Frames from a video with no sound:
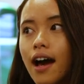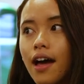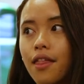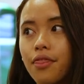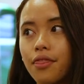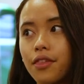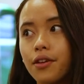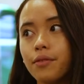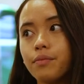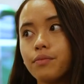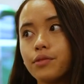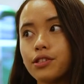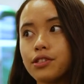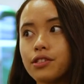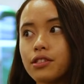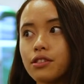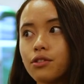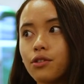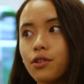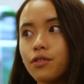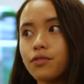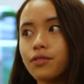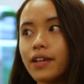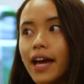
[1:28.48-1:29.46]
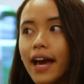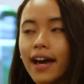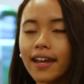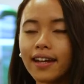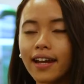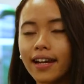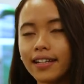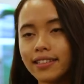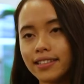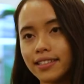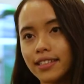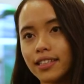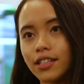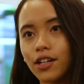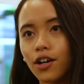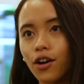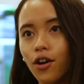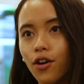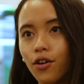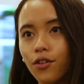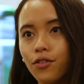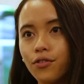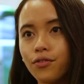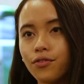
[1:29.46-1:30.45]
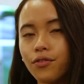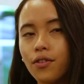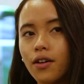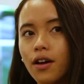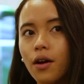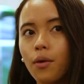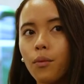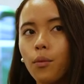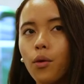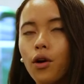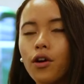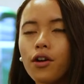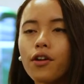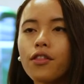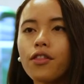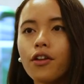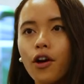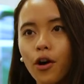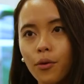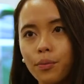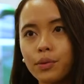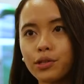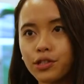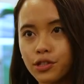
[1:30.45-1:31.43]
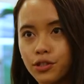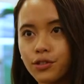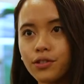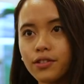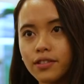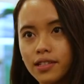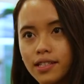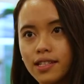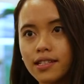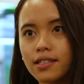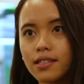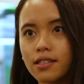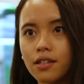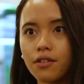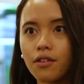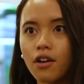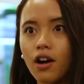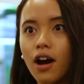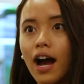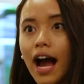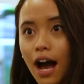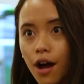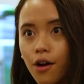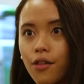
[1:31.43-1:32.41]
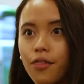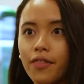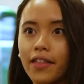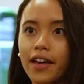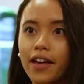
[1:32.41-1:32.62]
them to sort of get an idea of what other opportunities there are out